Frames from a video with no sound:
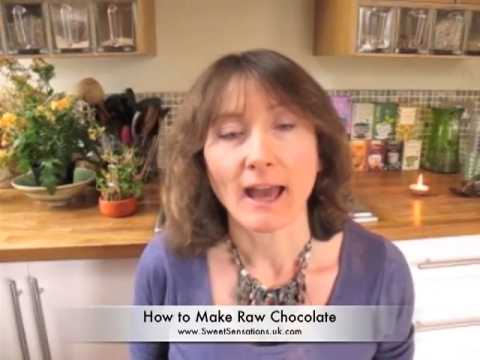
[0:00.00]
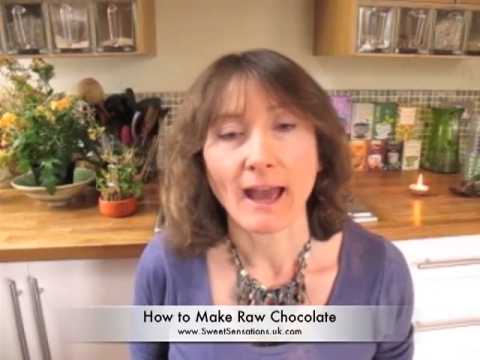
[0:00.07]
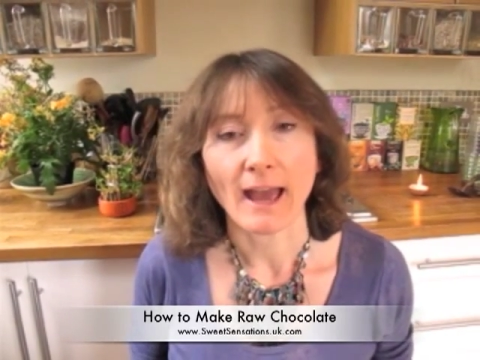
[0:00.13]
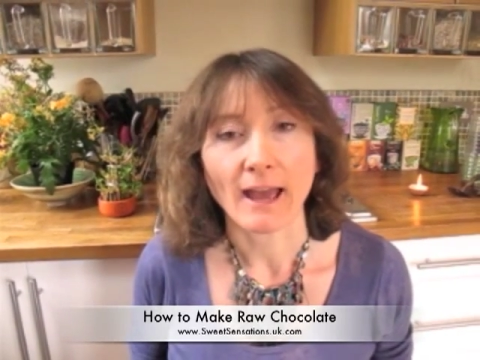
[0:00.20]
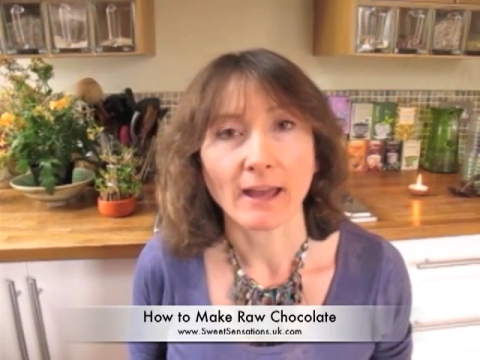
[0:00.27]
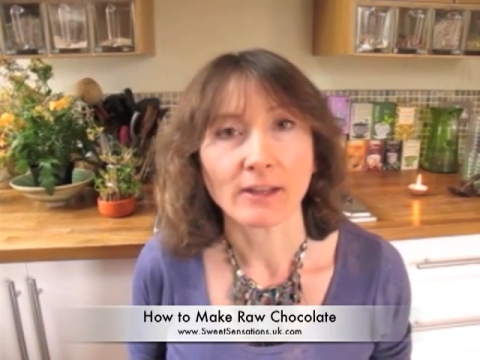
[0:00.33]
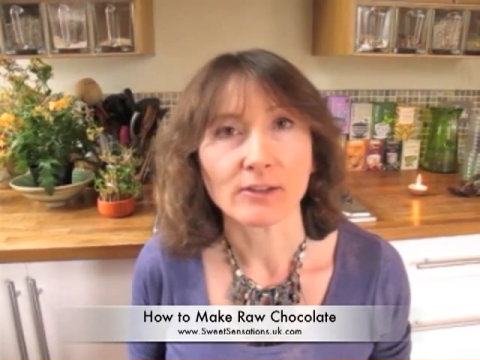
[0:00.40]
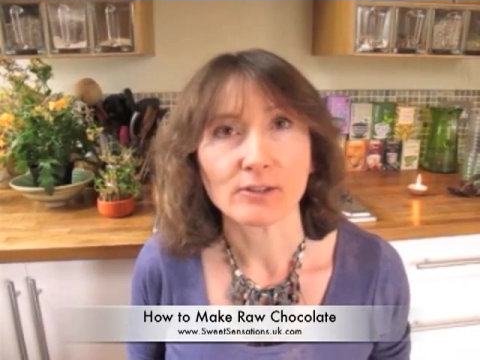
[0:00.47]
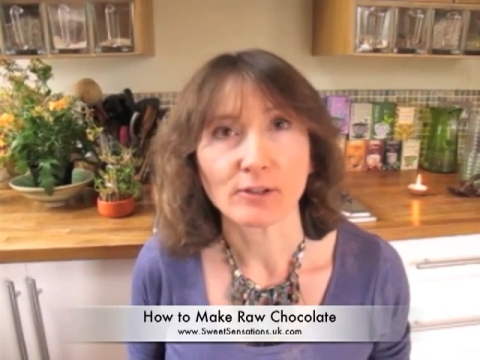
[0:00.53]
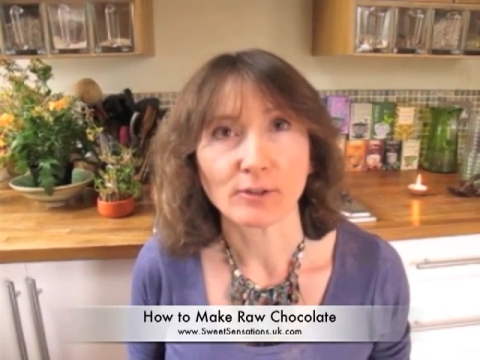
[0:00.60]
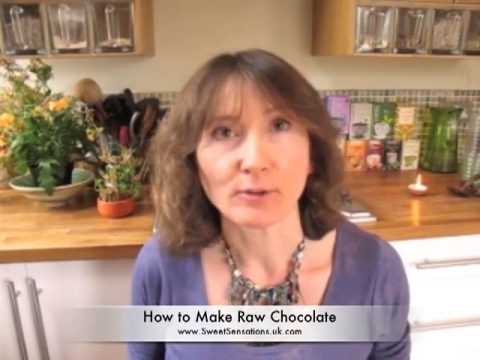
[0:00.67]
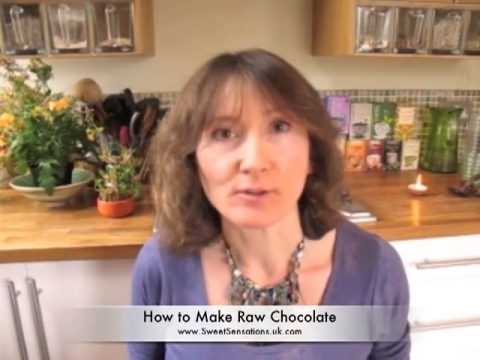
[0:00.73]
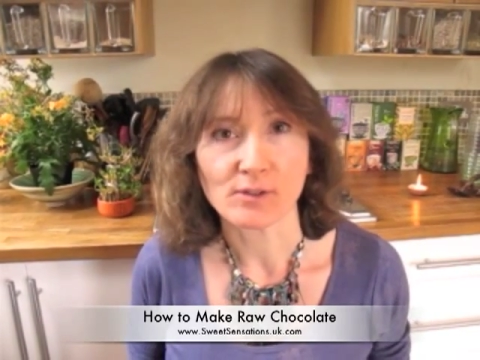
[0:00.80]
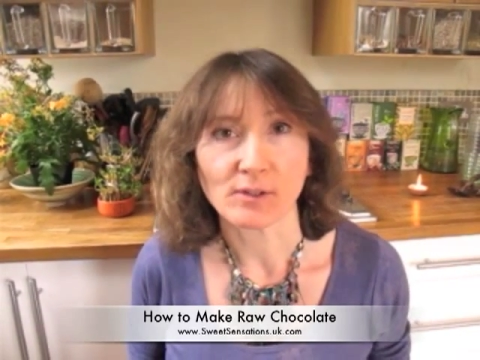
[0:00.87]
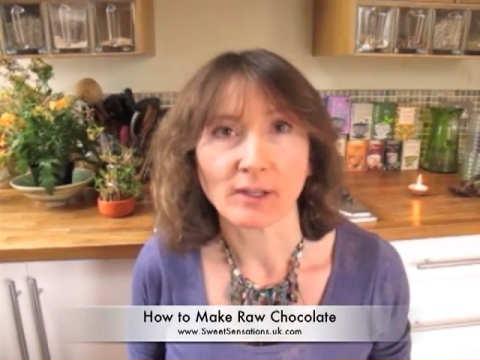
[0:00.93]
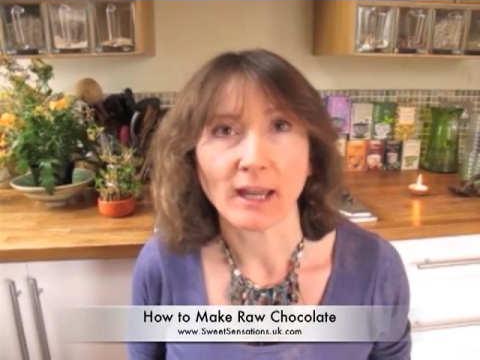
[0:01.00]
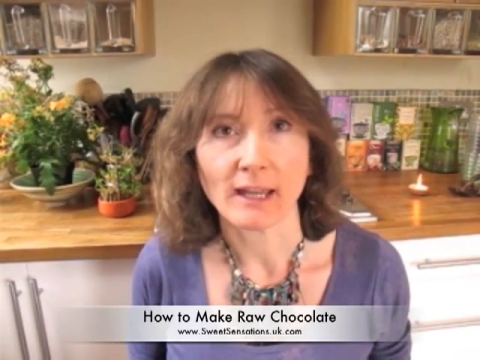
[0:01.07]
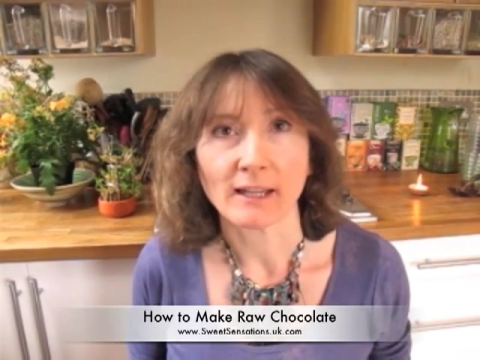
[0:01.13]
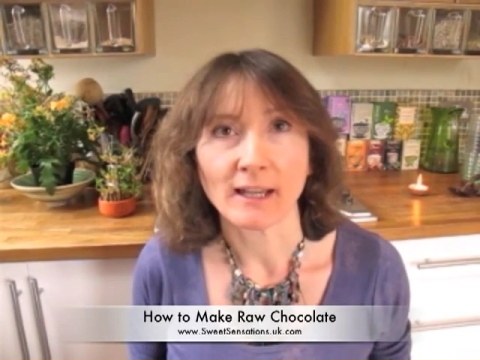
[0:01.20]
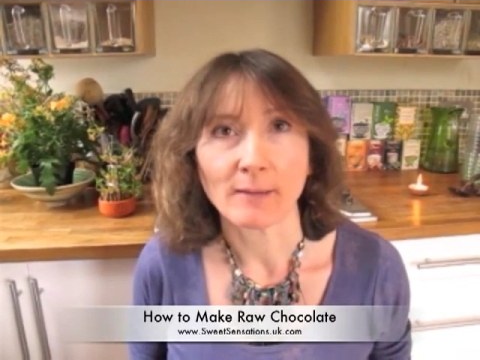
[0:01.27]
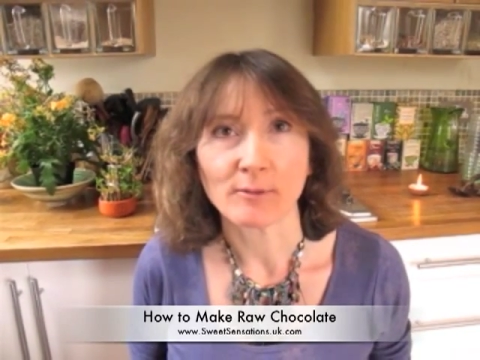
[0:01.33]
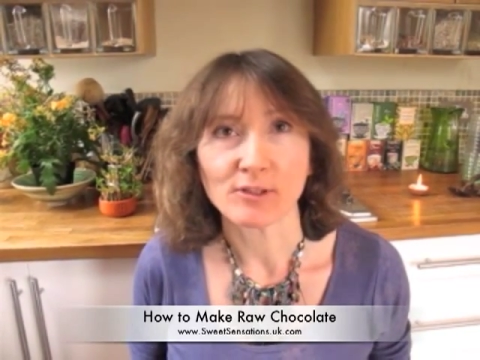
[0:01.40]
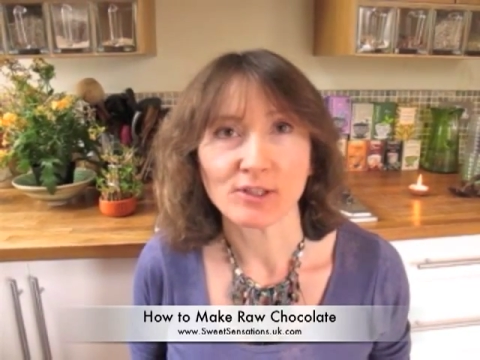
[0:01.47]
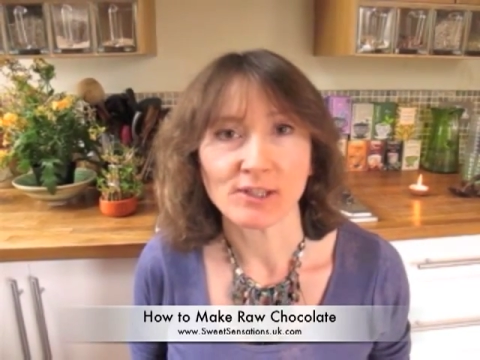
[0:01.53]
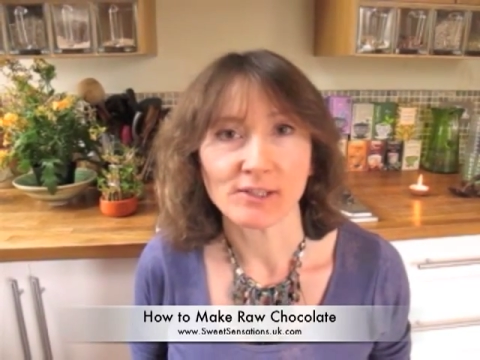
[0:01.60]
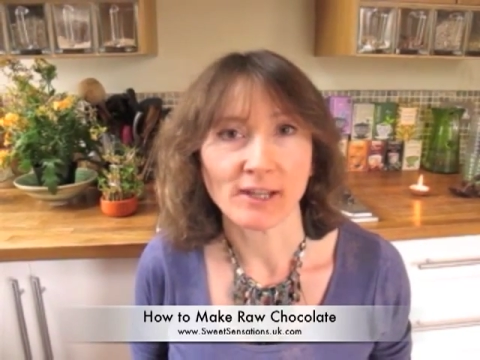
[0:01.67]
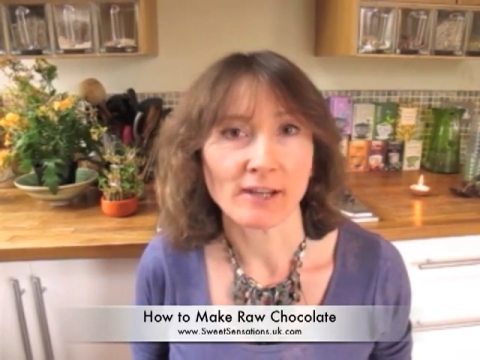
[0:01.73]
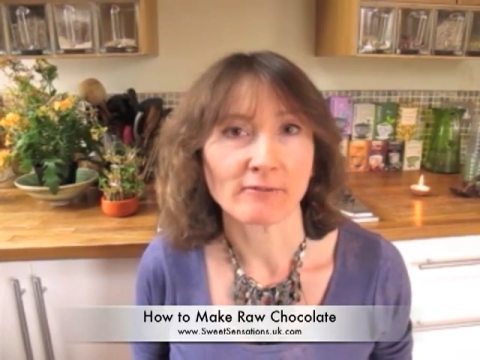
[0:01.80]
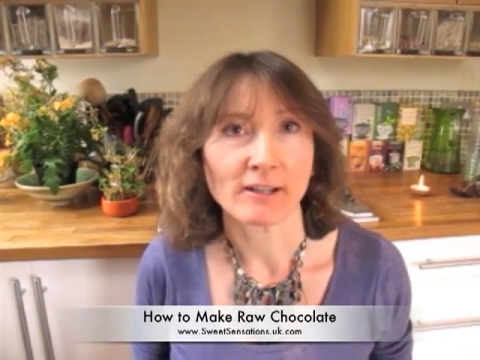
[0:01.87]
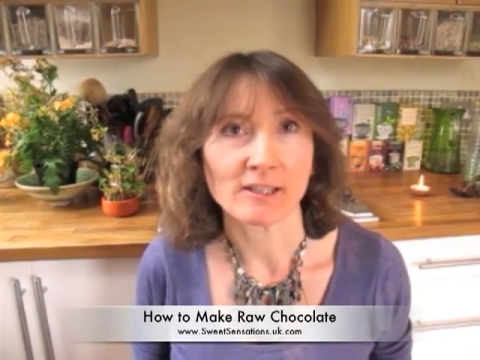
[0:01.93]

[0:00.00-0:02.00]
And you can also get a lemon cheesecake